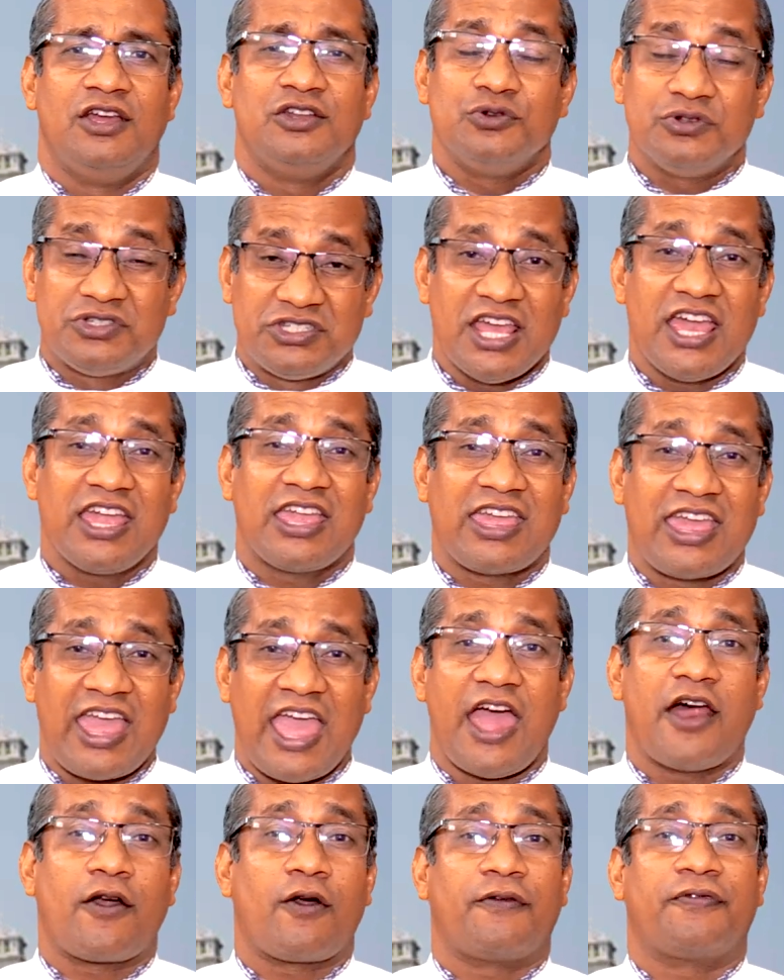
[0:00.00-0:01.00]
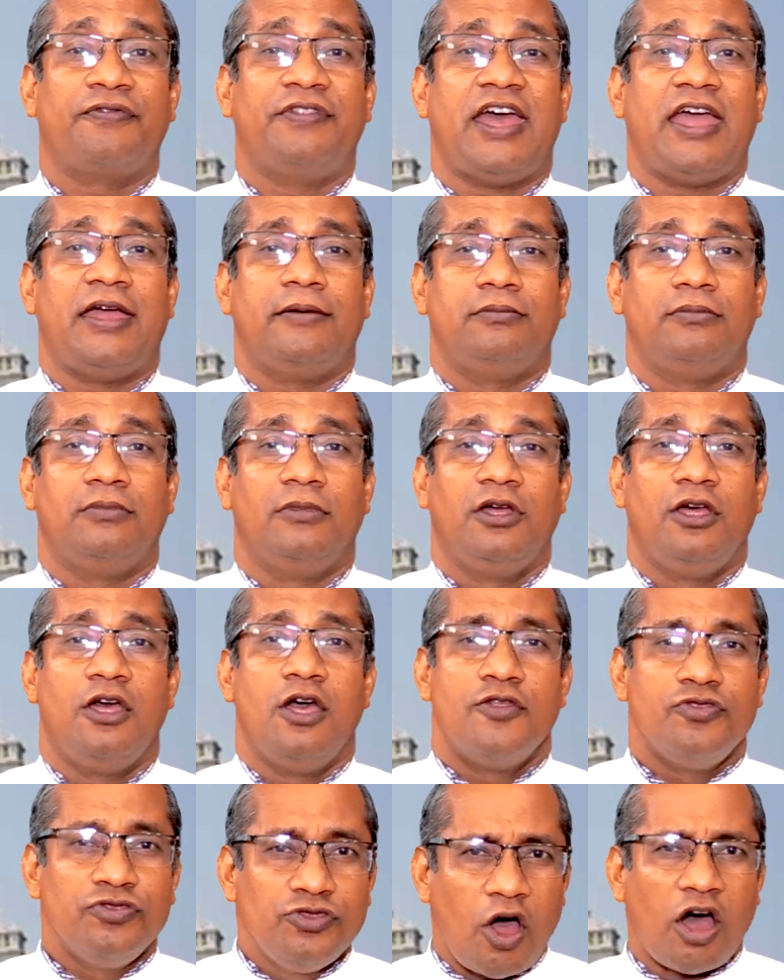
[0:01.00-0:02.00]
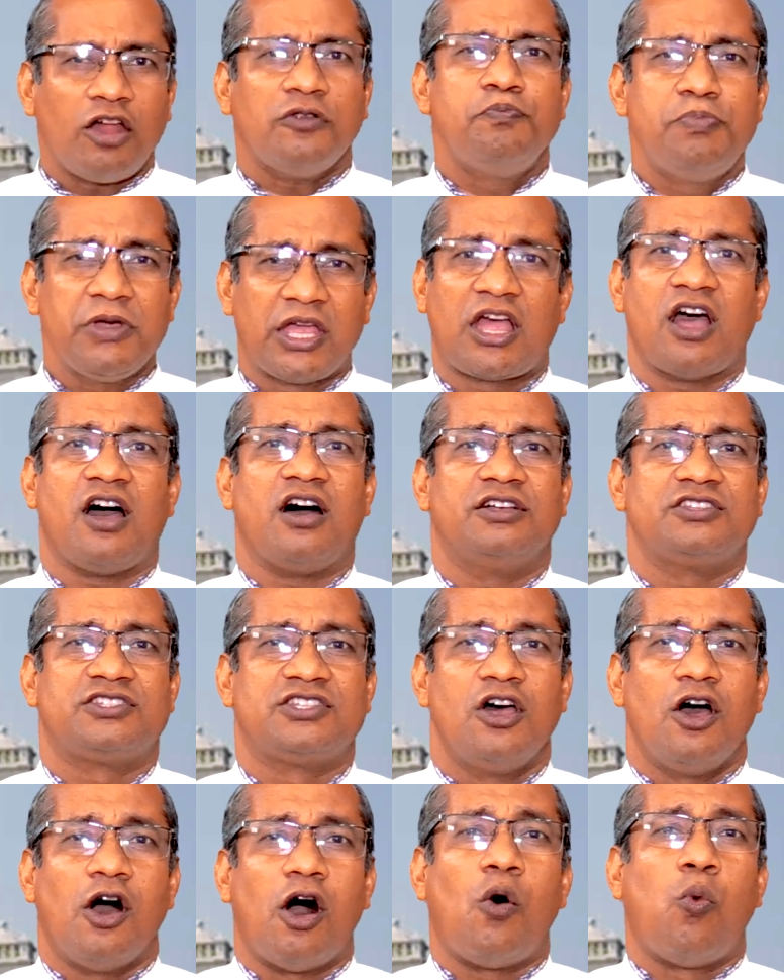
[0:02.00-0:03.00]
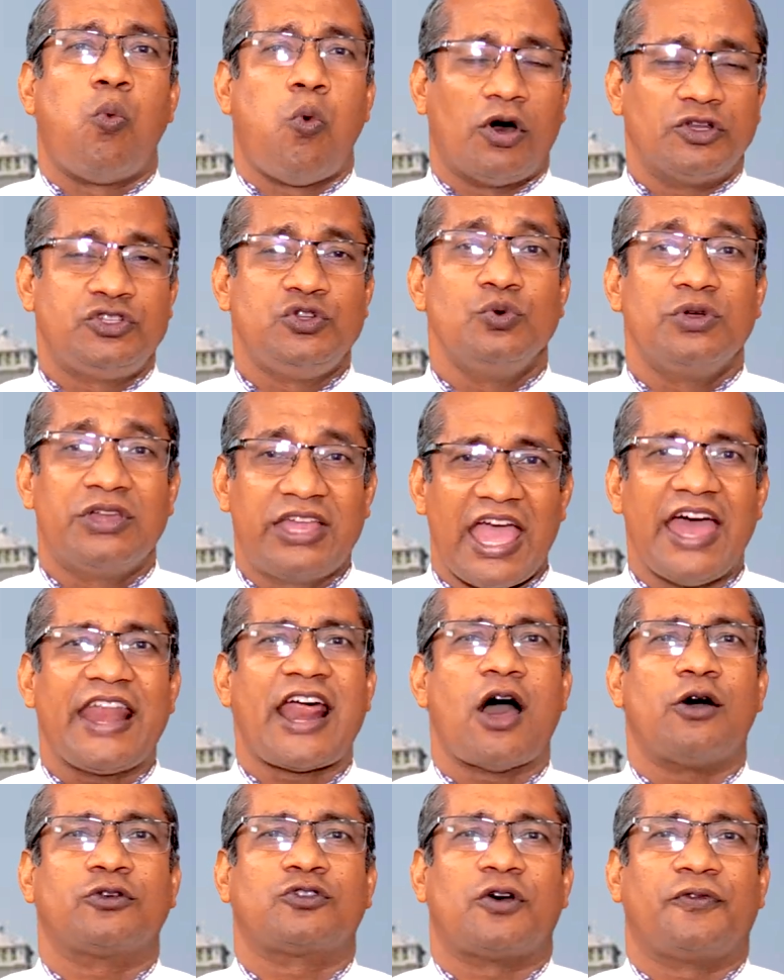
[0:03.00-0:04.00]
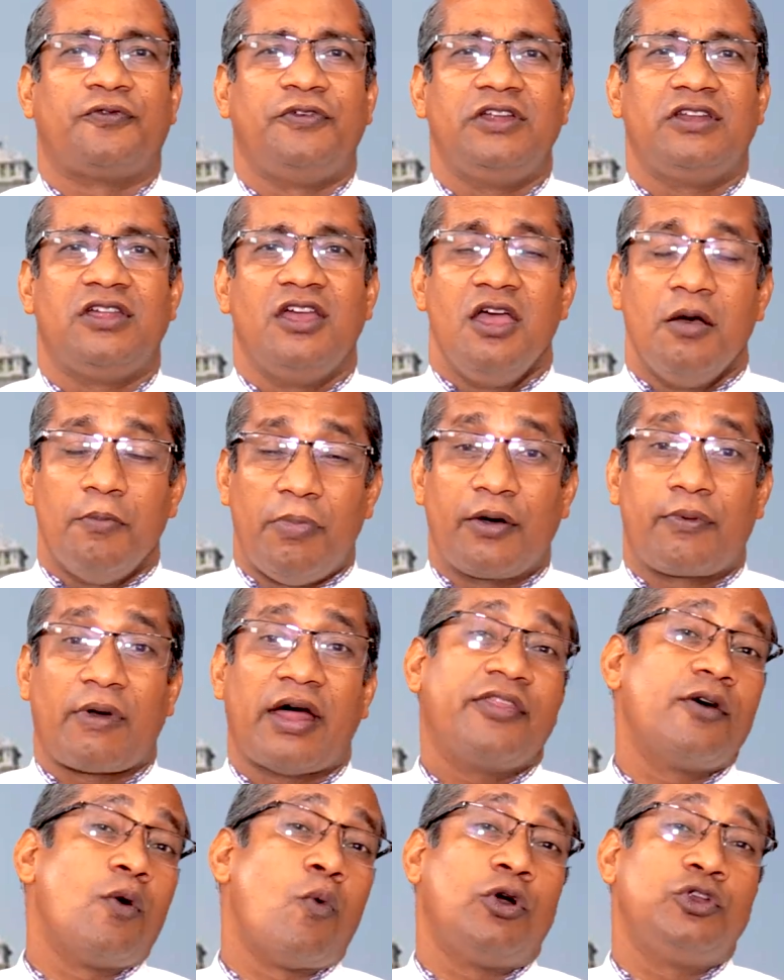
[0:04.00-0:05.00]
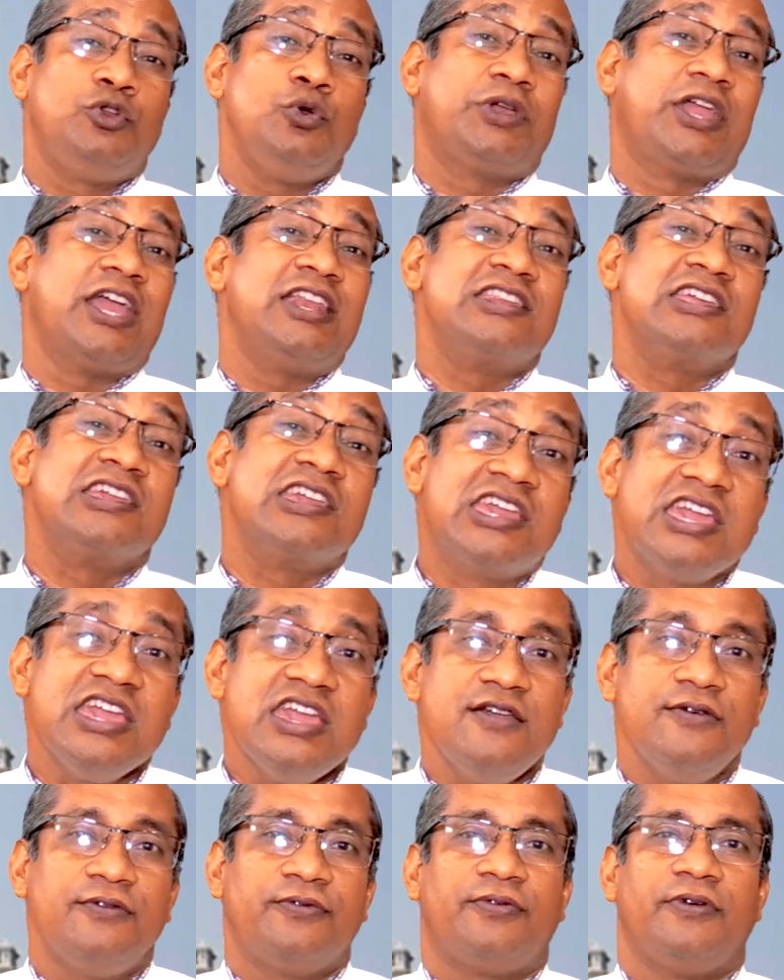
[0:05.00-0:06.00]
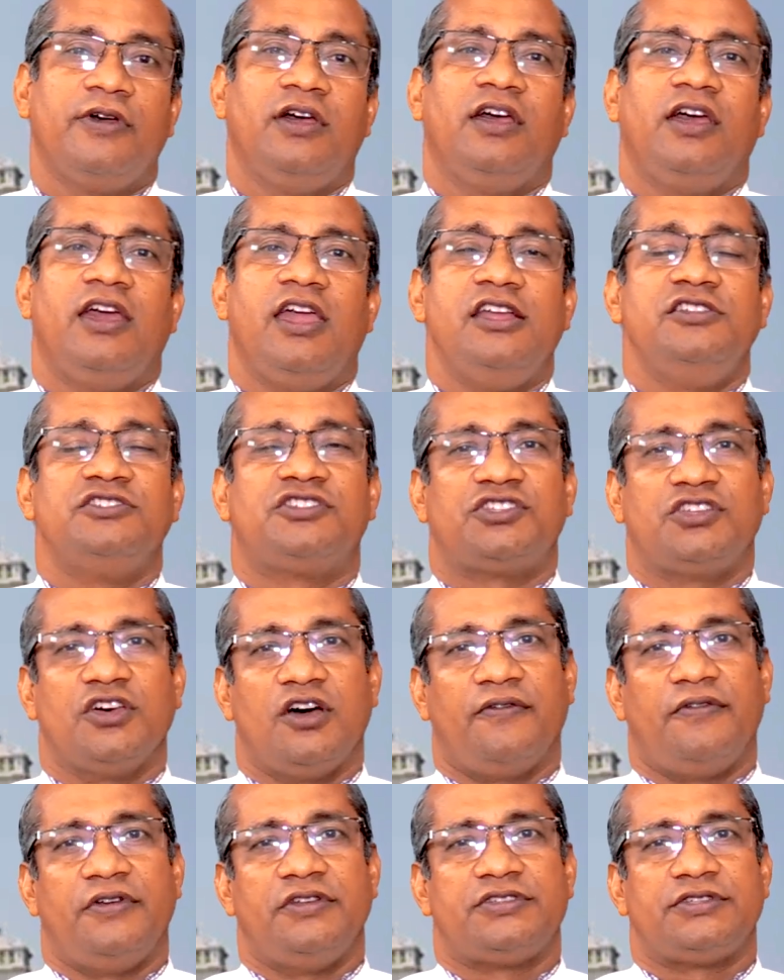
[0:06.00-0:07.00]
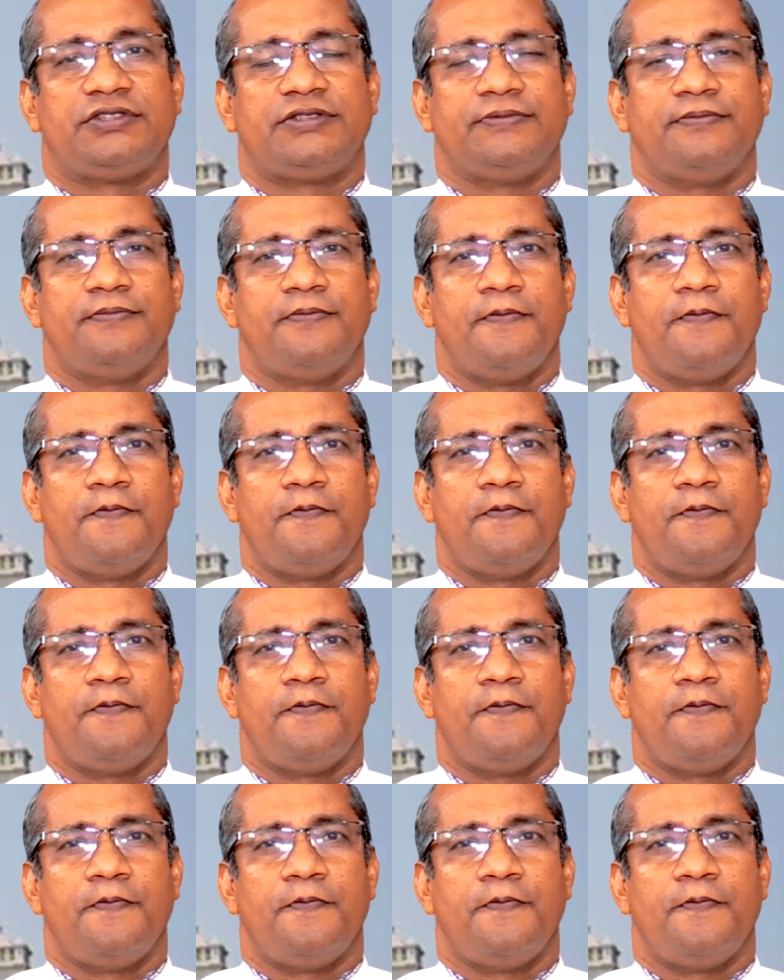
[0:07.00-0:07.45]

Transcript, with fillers: to take care of them, not because of what you get out of it, but rather what you can give in service.